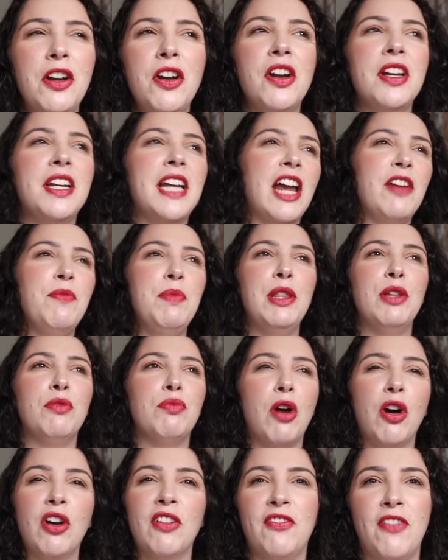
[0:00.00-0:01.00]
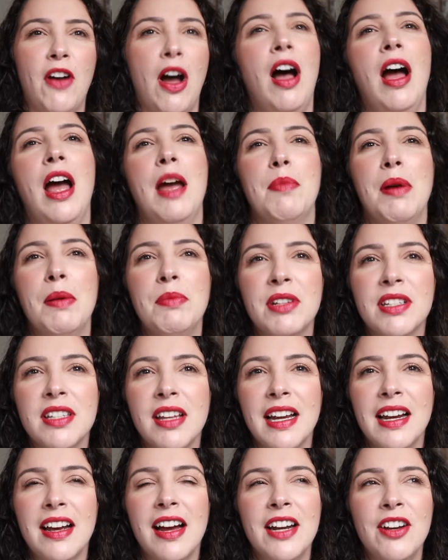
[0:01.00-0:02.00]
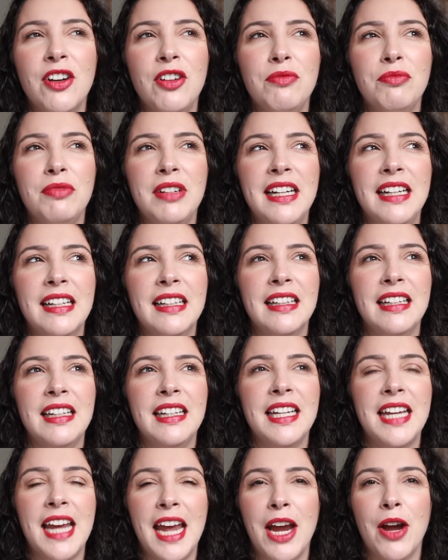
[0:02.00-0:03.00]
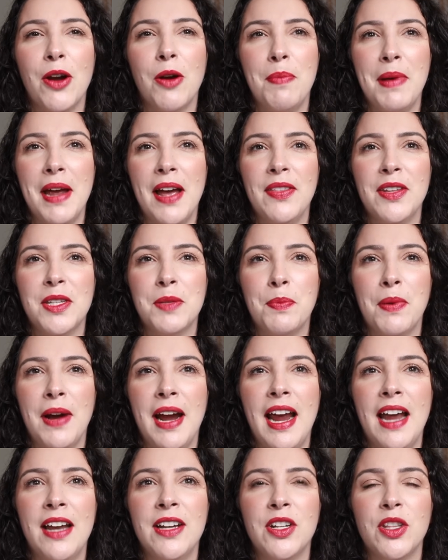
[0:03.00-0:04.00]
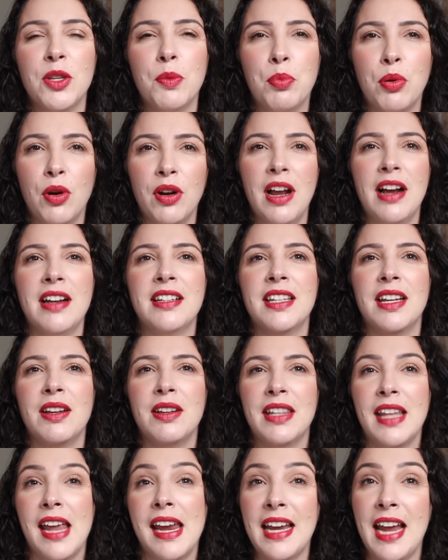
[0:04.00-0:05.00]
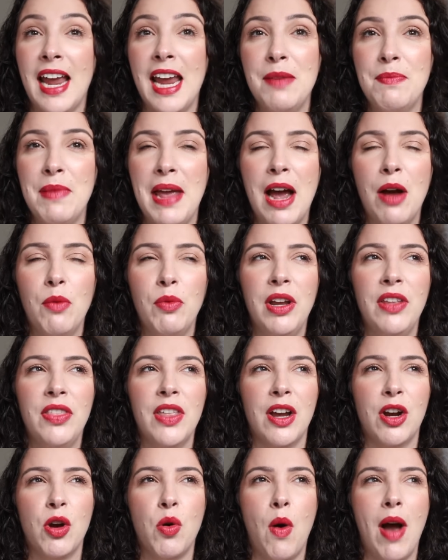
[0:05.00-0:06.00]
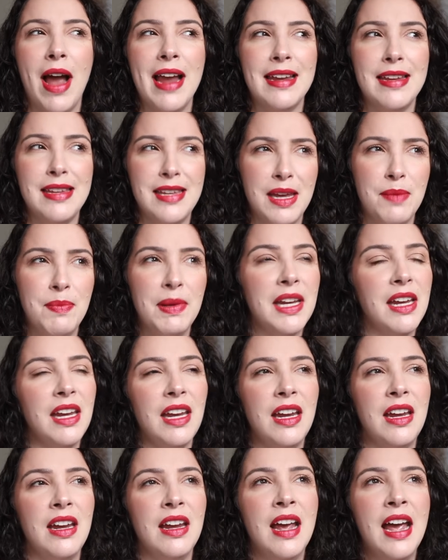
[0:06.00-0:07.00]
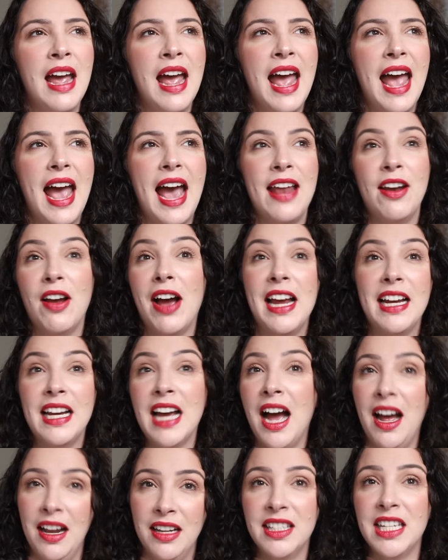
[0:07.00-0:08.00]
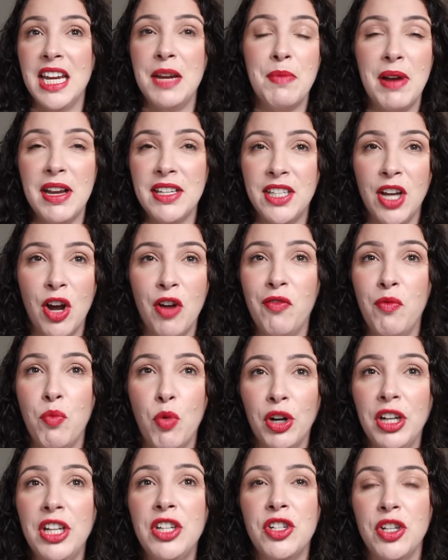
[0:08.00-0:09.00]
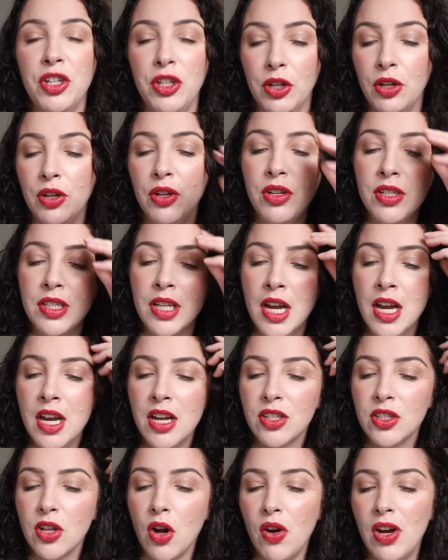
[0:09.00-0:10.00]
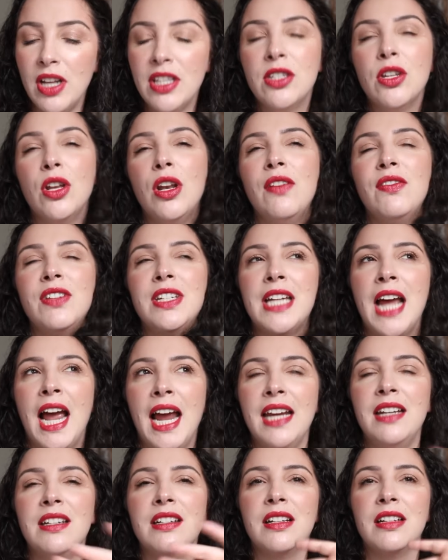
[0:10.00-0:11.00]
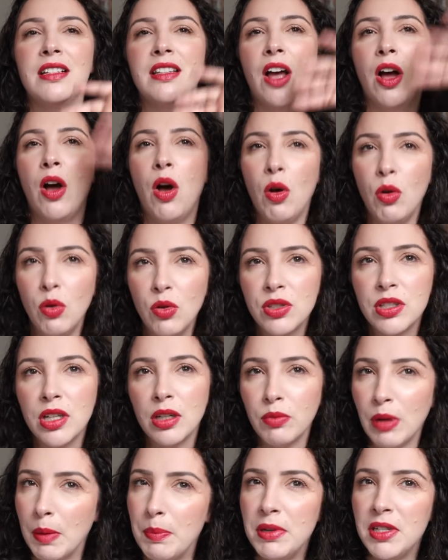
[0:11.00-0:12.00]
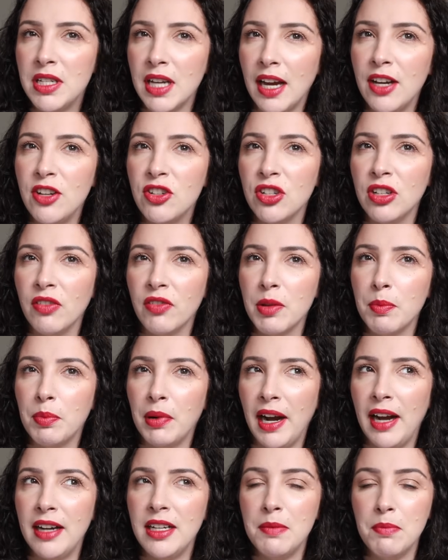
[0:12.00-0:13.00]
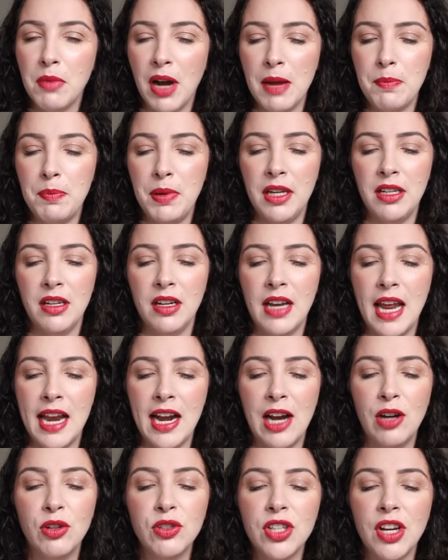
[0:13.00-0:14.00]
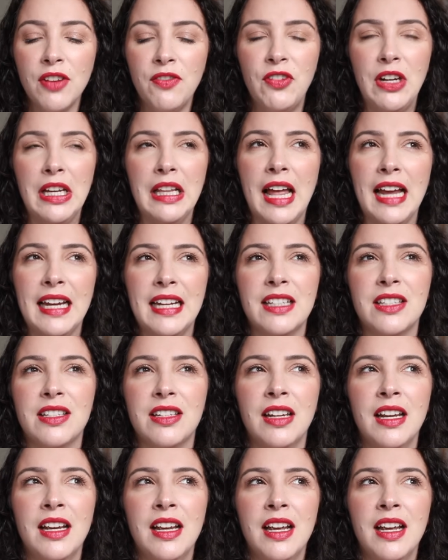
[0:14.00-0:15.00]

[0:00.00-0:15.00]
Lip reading: know, it gave me the wrong vibe. I'm just like, I don't really care about this brand. The products that they came out with are quite gimmicky and I can't see myself wanting to use. So it sort of tainted the whole sort of reputation of the brand in my opinion. And I also feel like it's